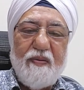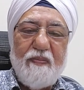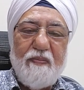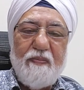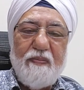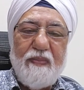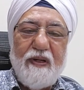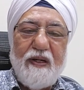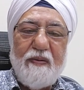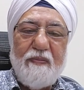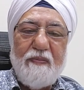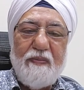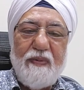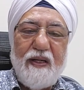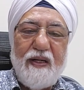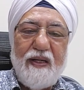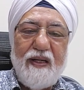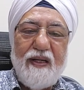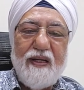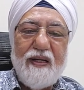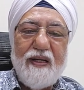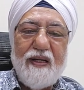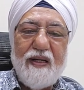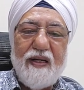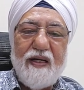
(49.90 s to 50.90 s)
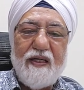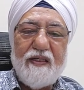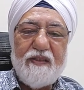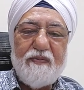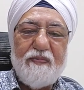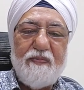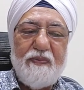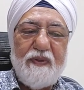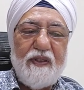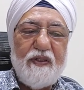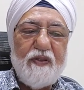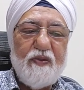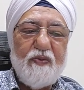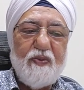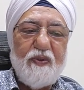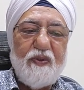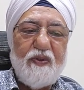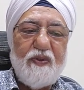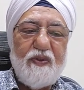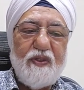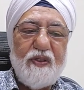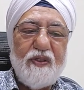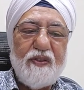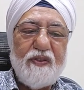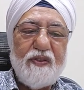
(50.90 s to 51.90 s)
my Malay classmates were
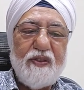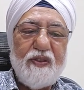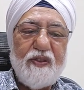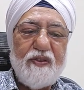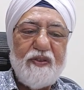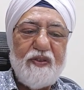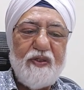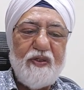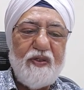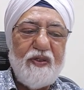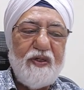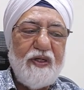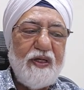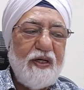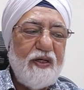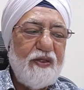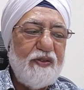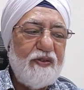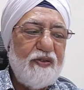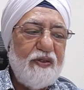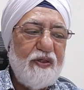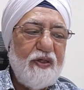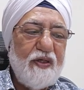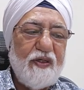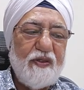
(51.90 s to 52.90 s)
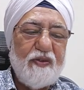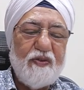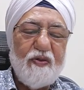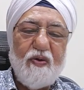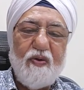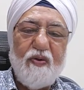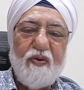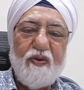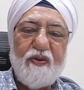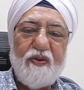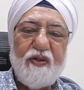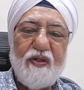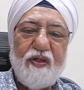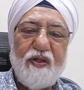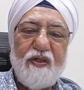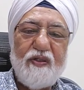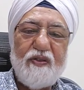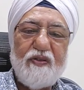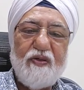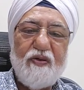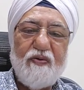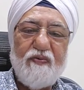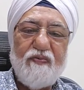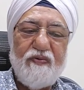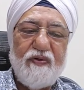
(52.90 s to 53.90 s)
just as intelligent as all the
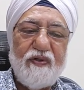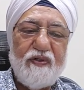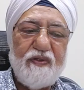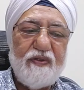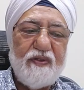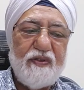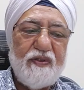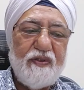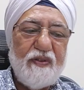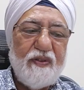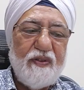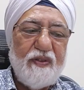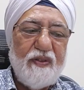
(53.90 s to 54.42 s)
rest of us,